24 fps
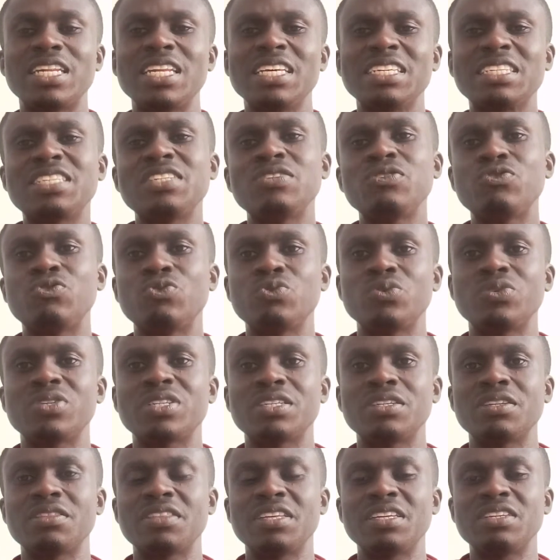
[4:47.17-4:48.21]
listen to
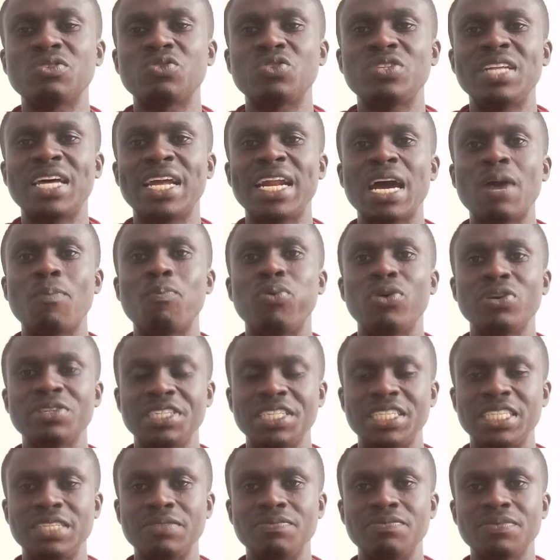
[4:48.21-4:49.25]
things that are
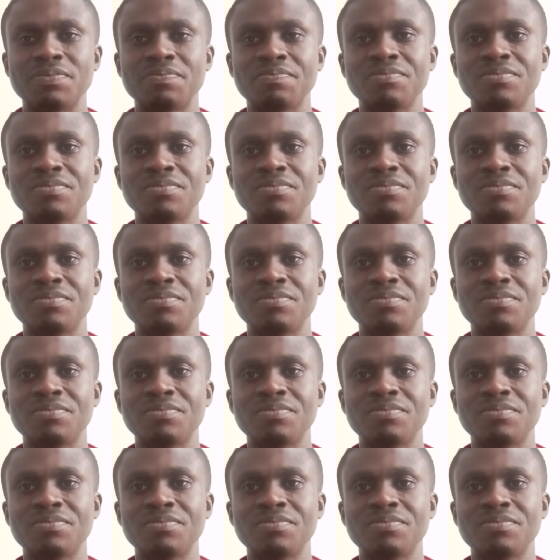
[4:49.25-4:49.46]
positive,